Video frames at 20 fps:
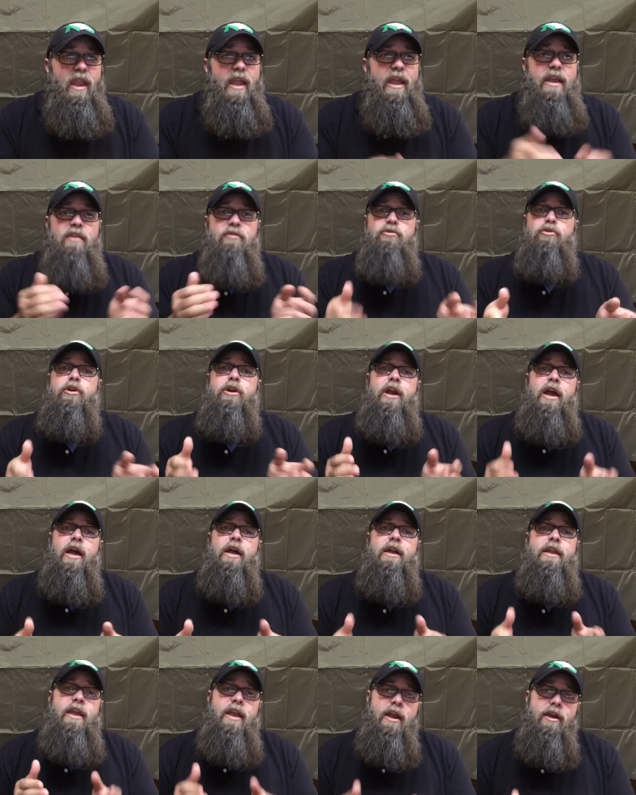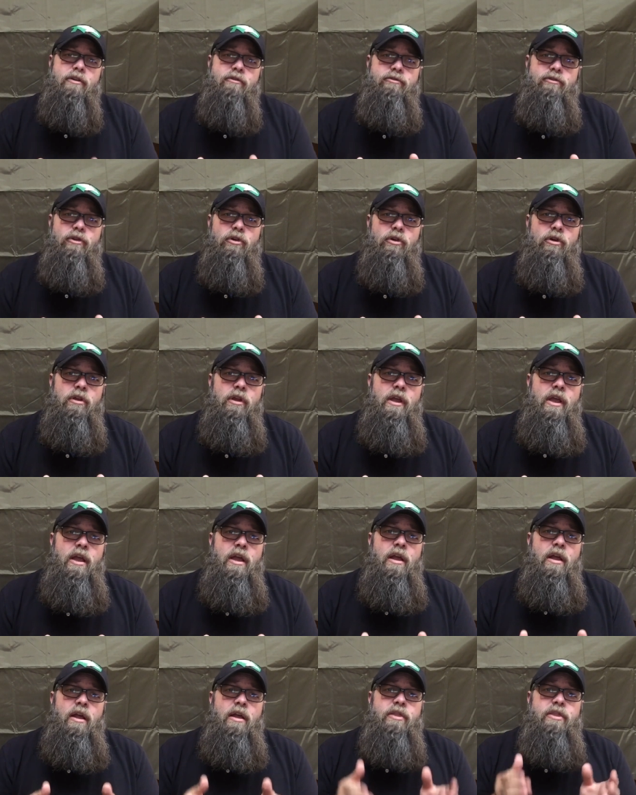And if we're not careful,
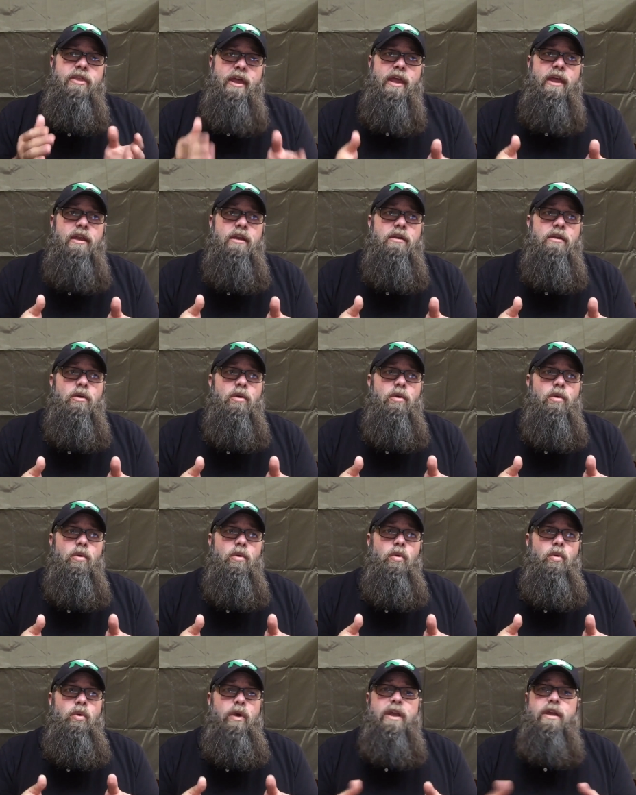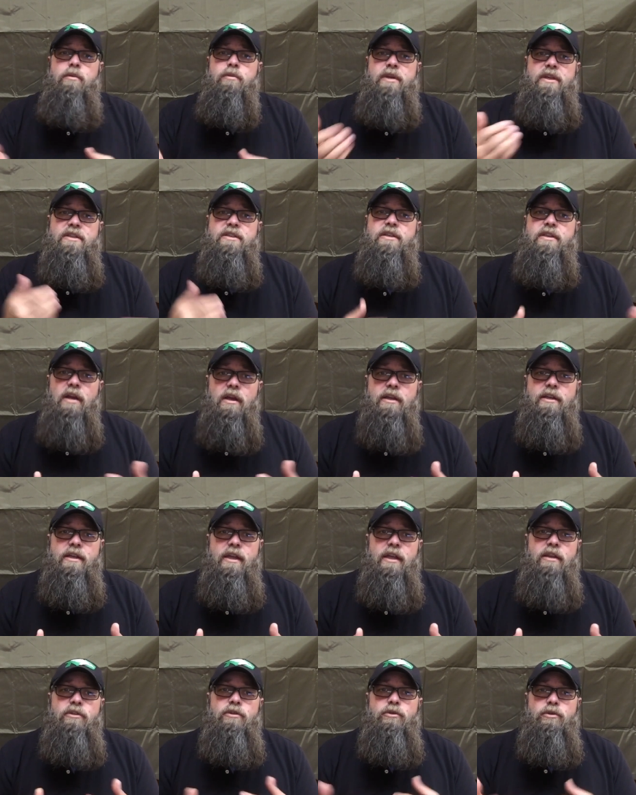then we can be sucked
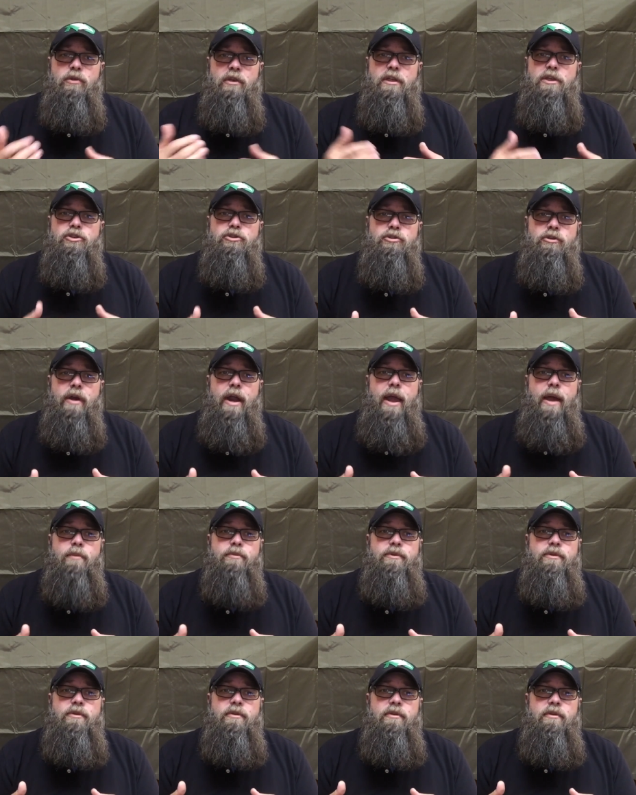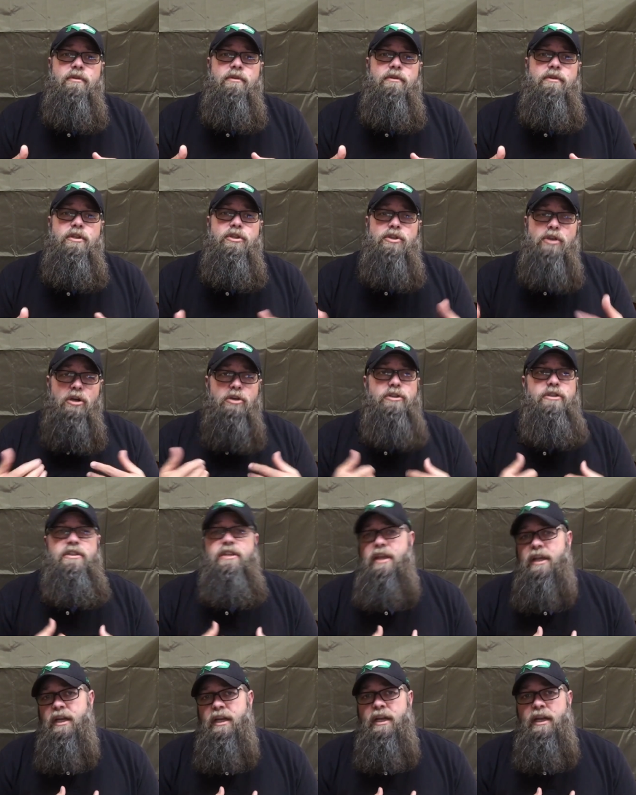in through these traps to start
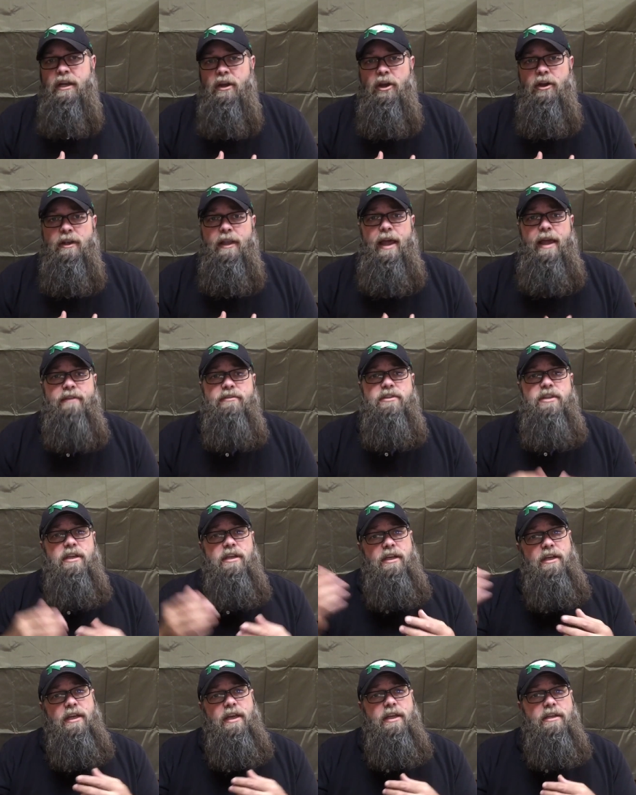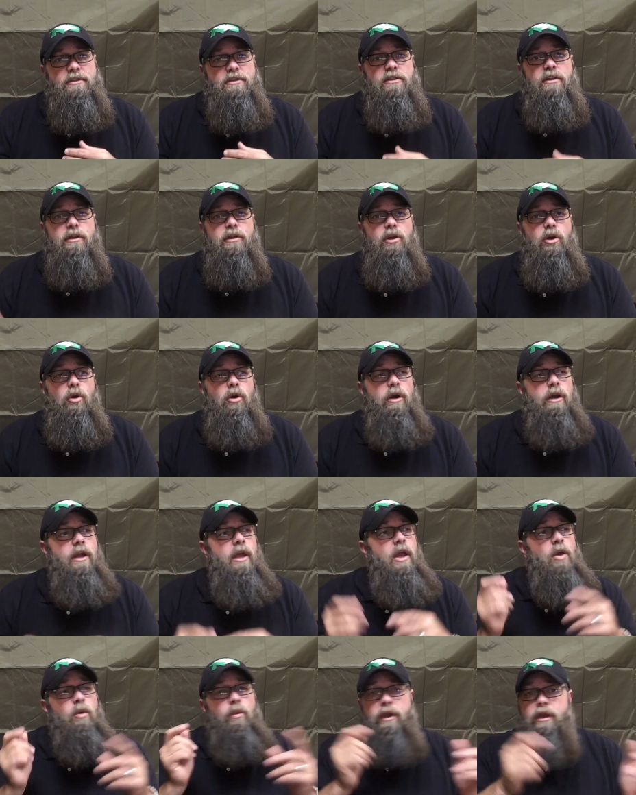sinning in our life, sinning against the Lord.
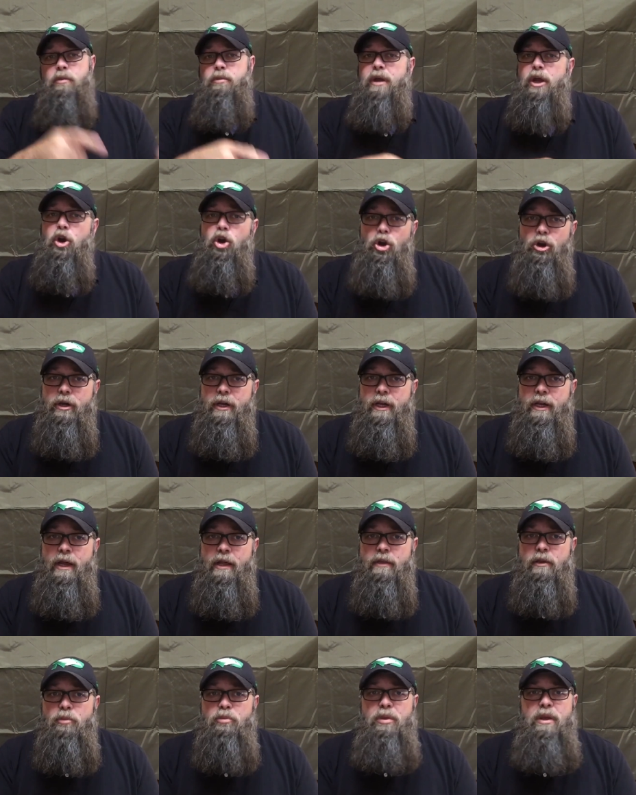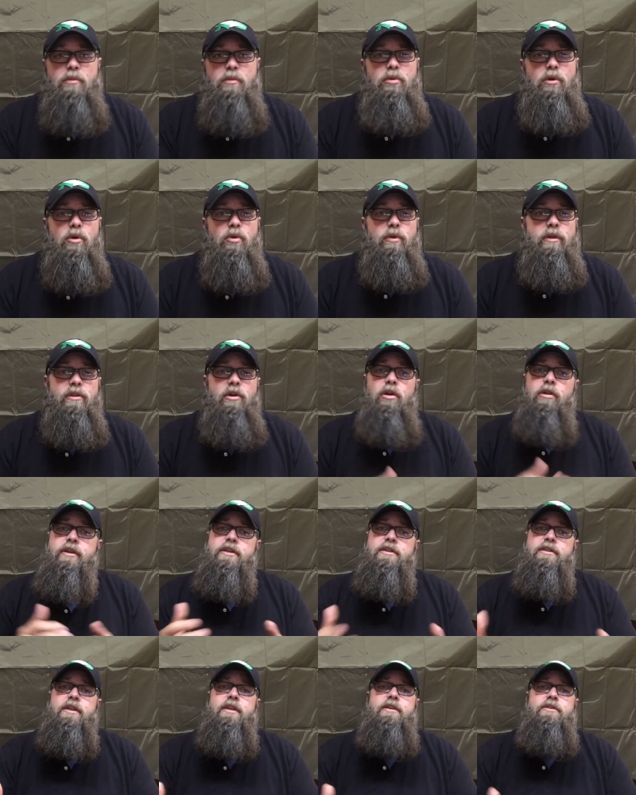We could be hurting other people with all
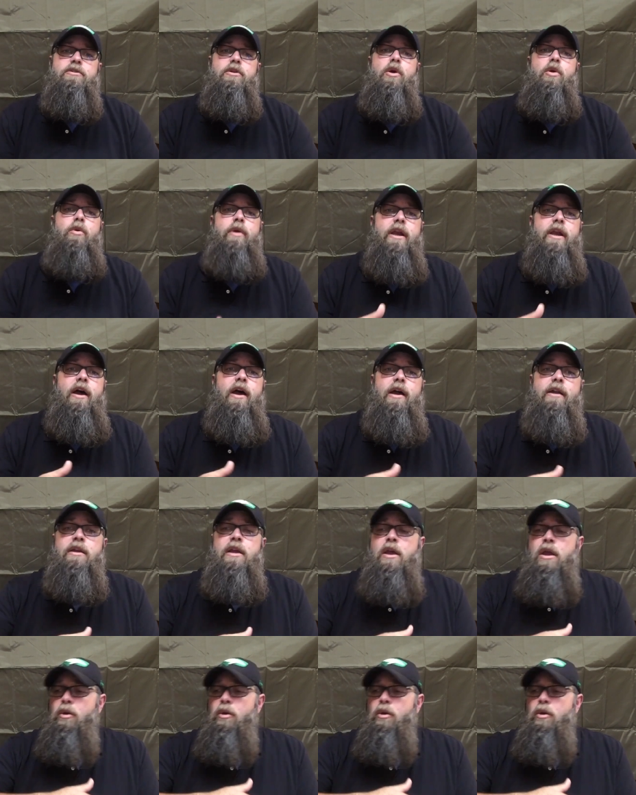these things going on.